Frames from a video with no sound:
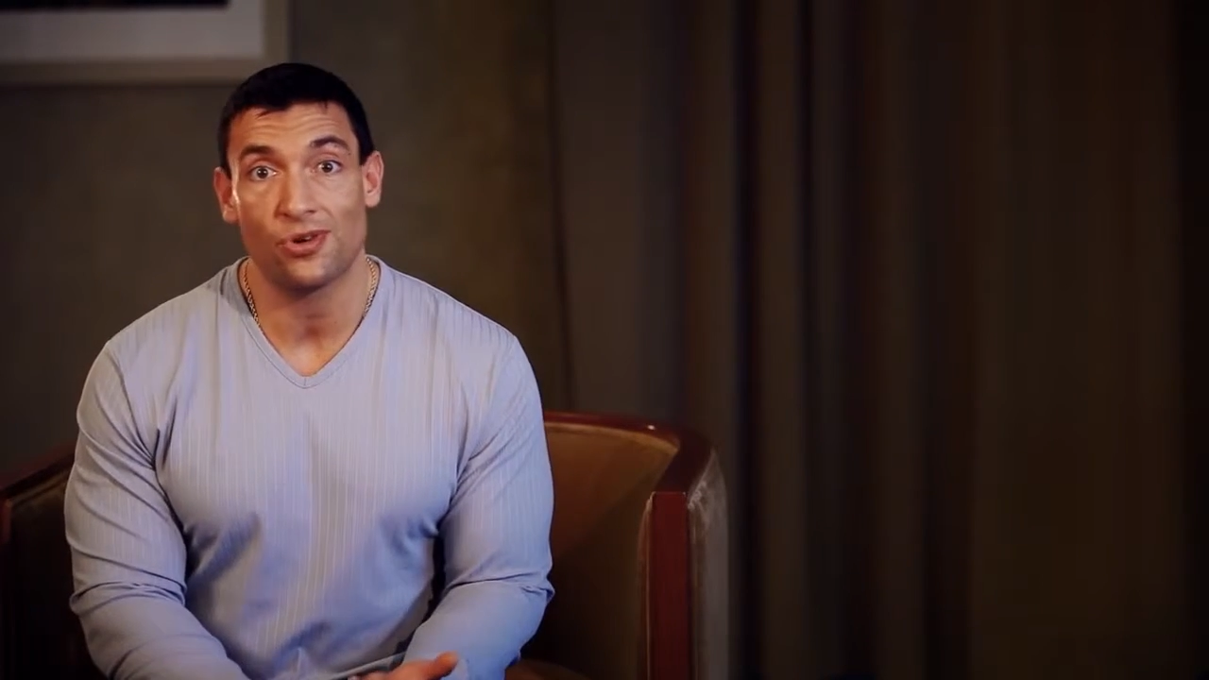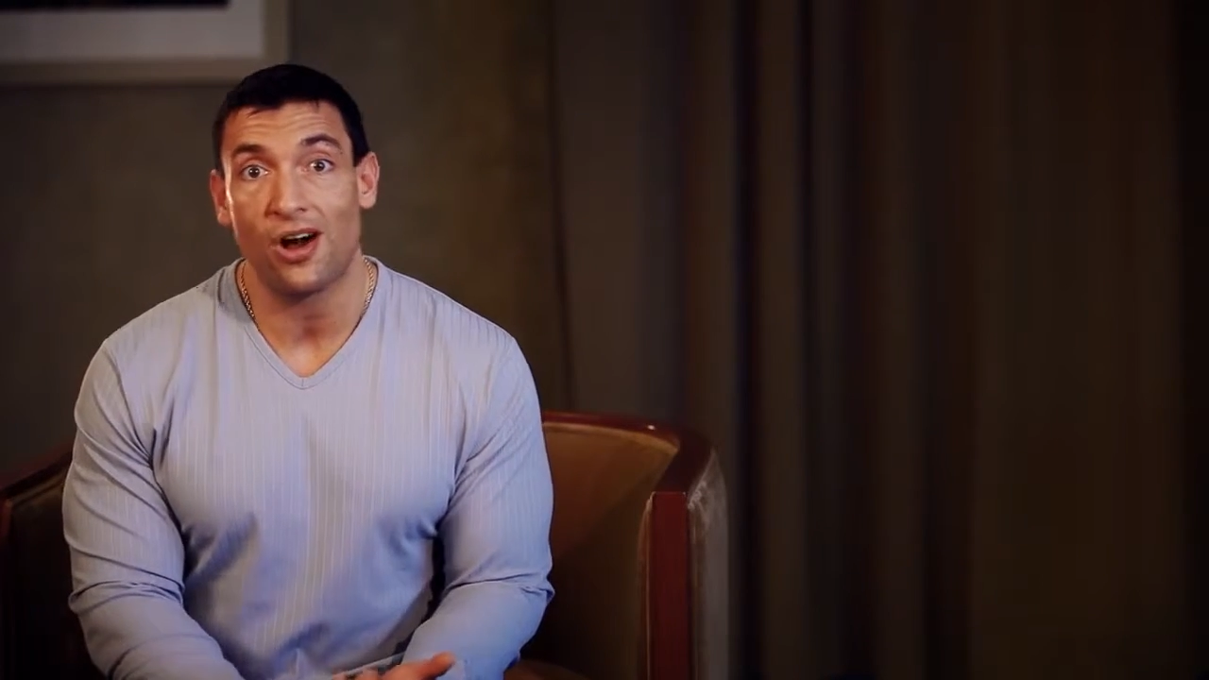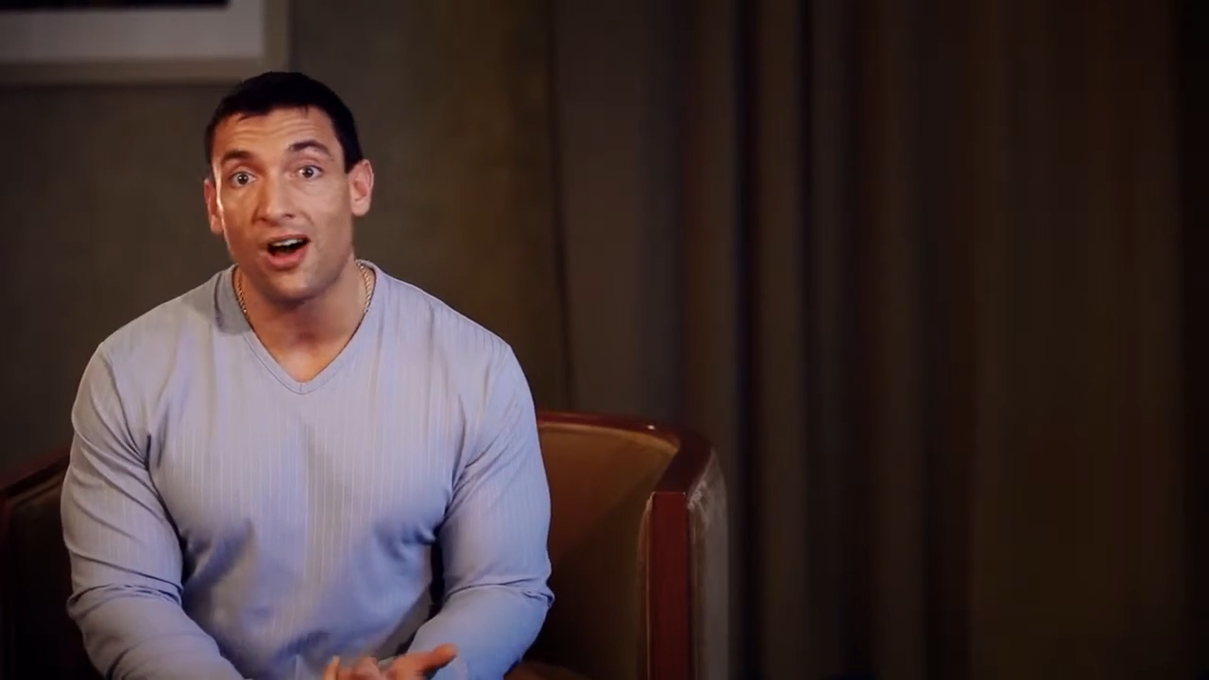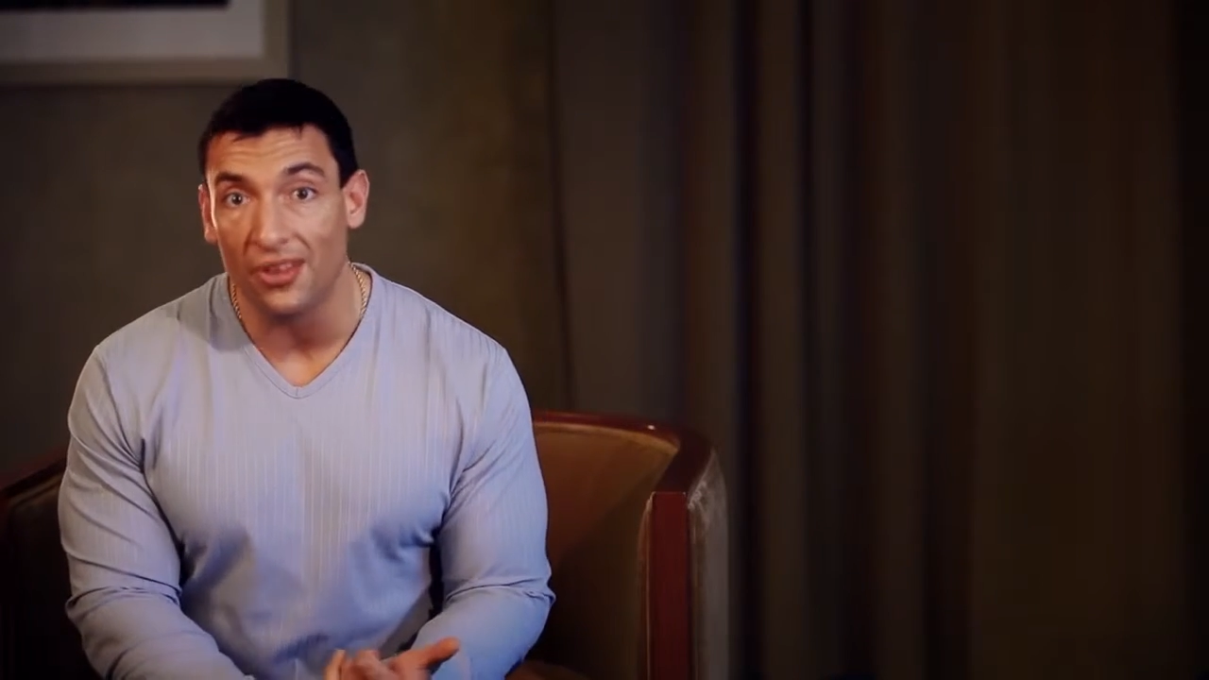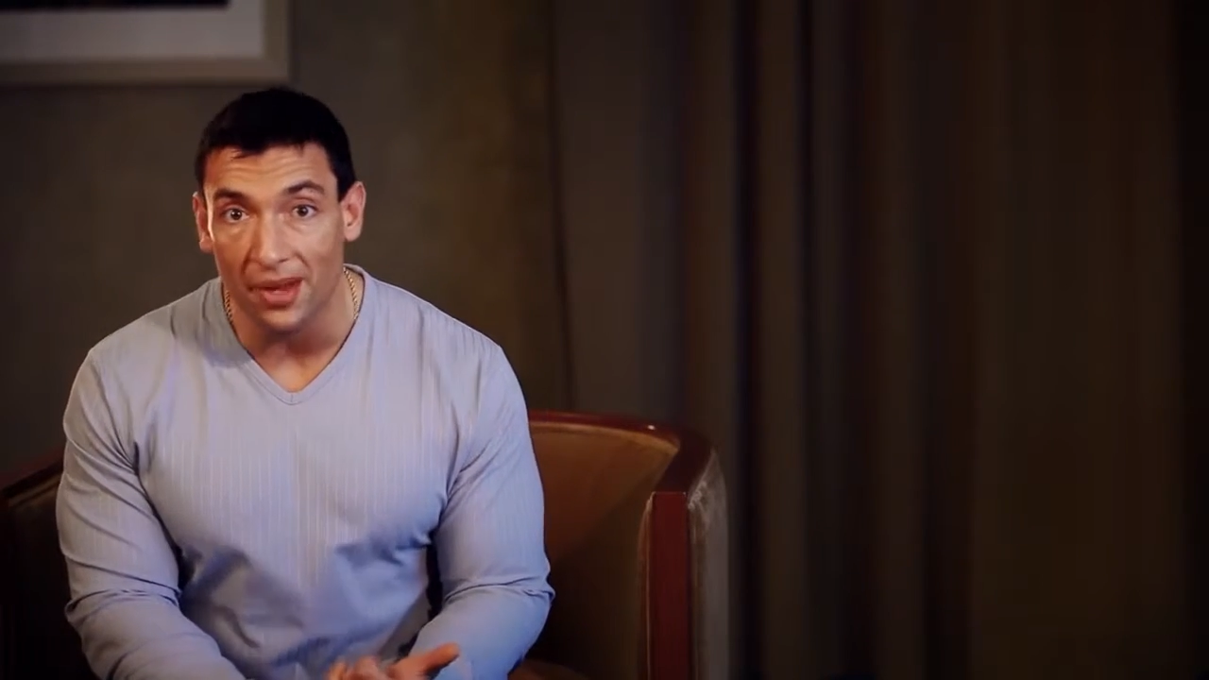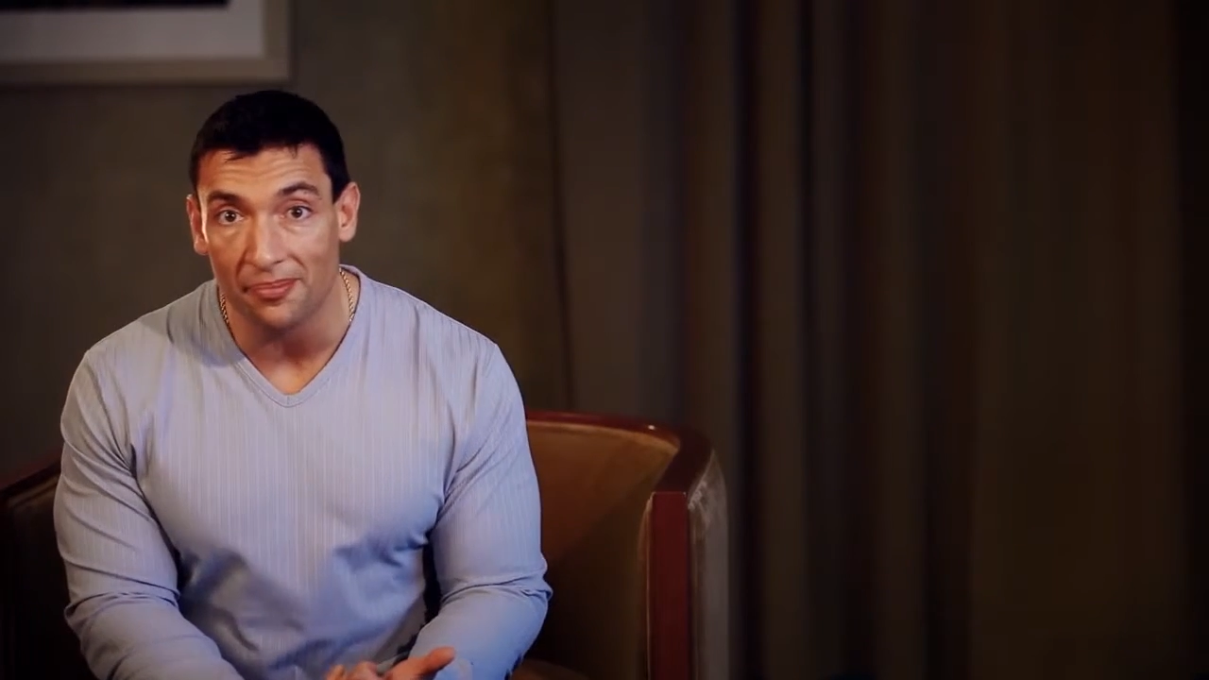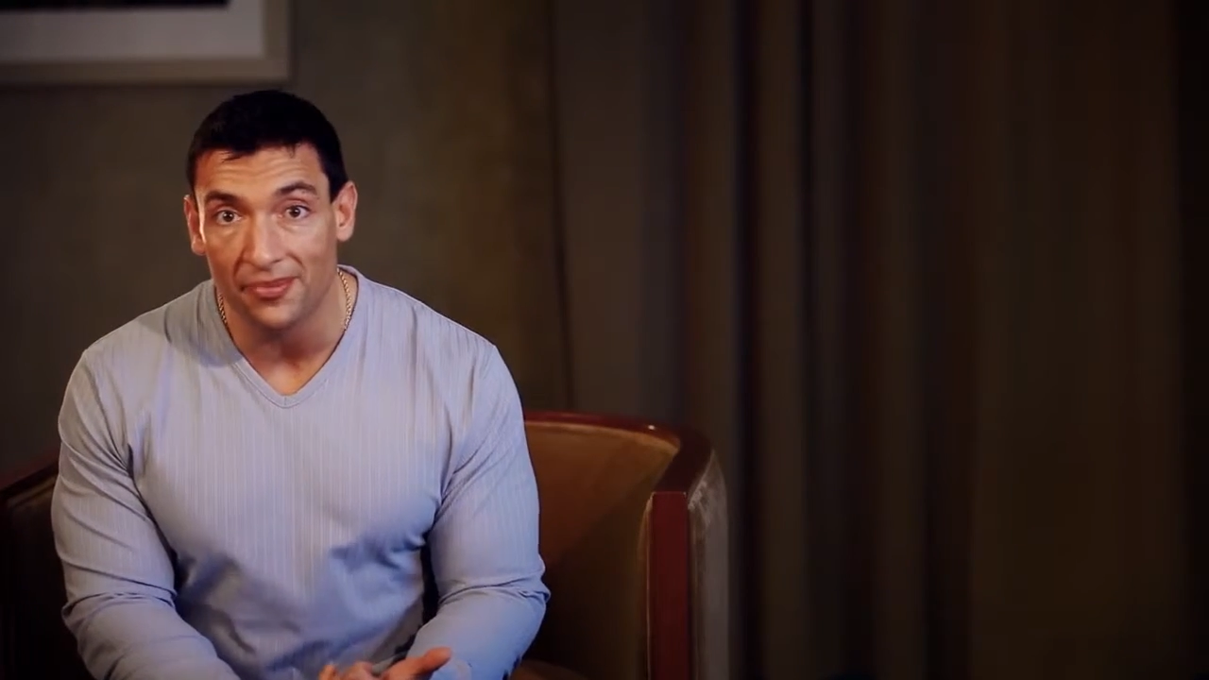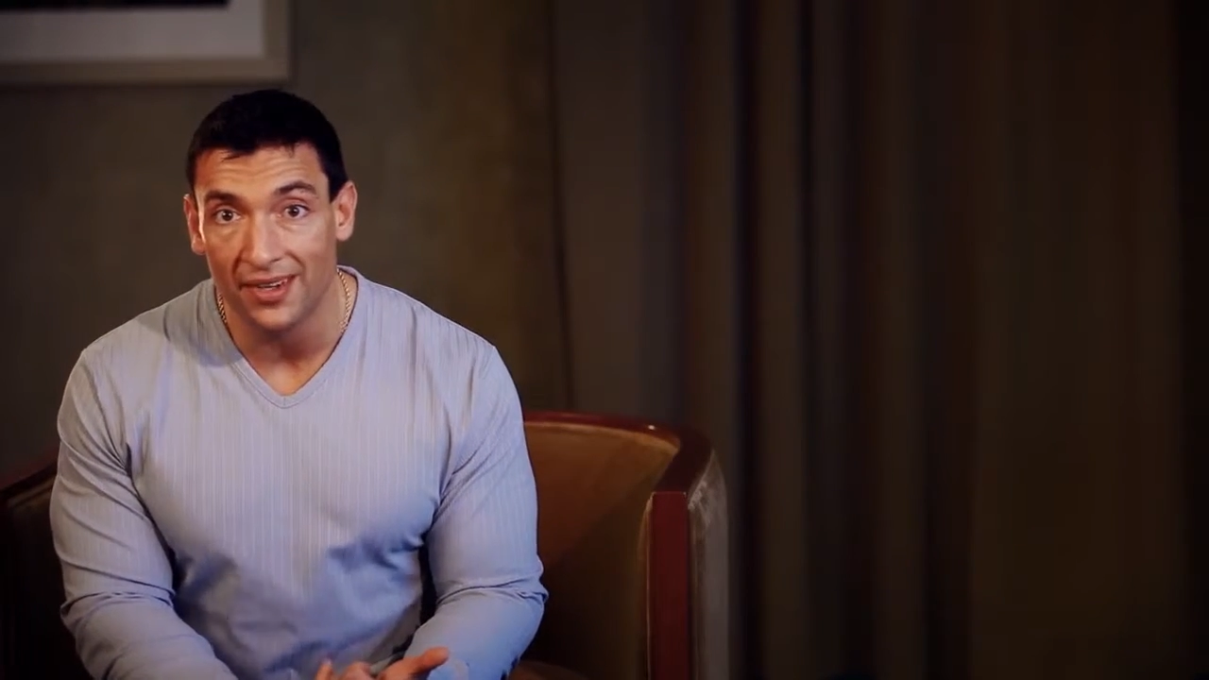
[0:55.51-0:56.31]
call them.